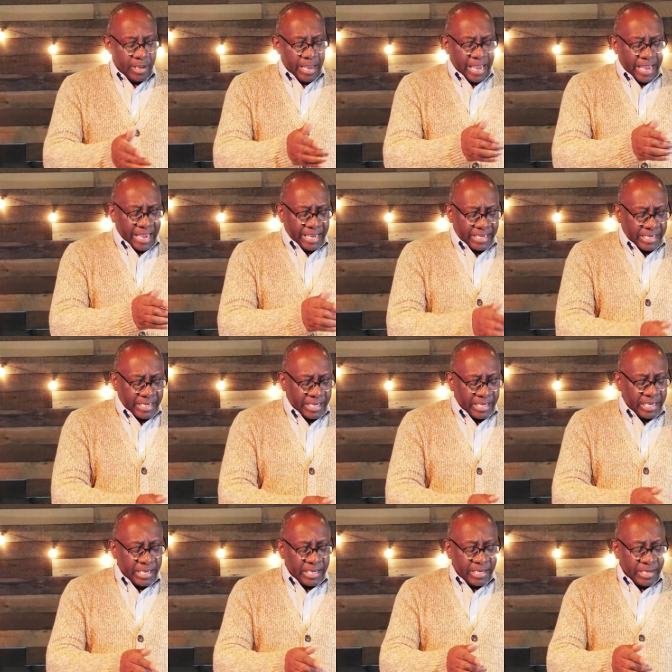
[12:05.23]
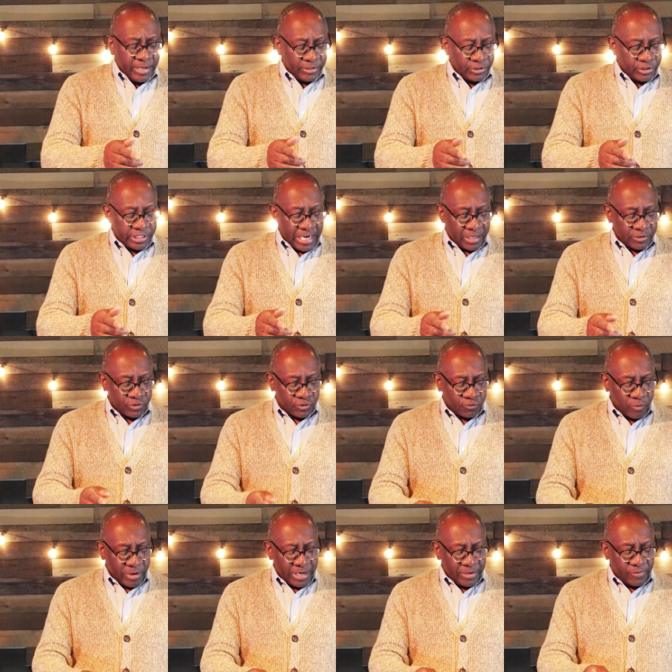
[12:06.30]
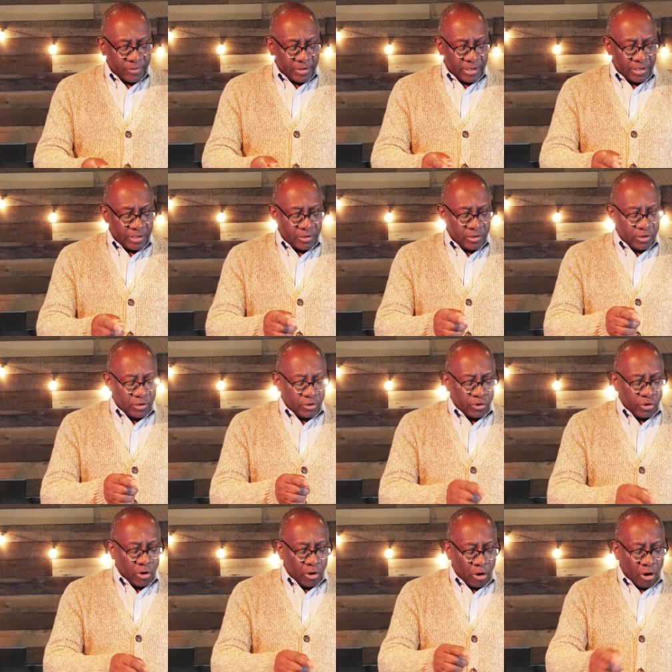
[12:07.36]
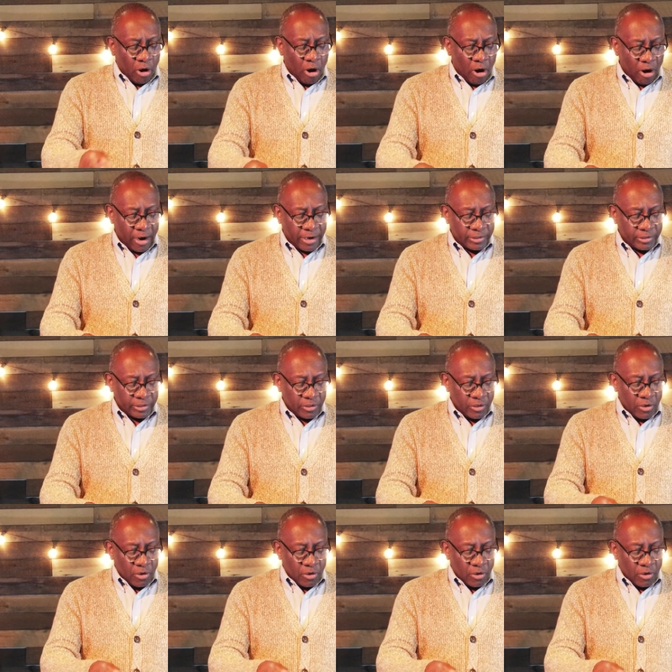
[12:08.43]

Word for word: and he shall strengthen your heart,